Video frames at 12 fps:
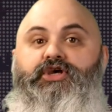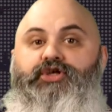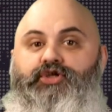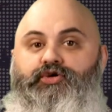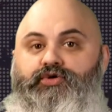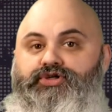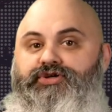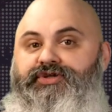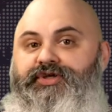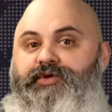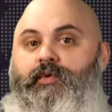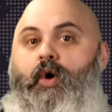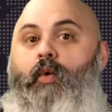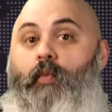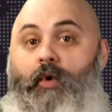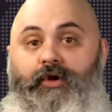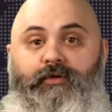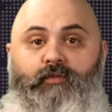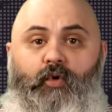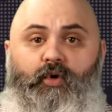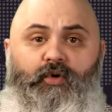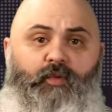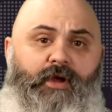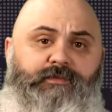usually one or more
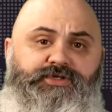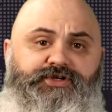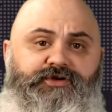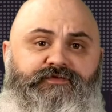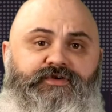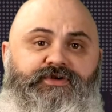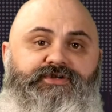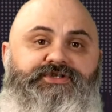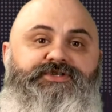web servers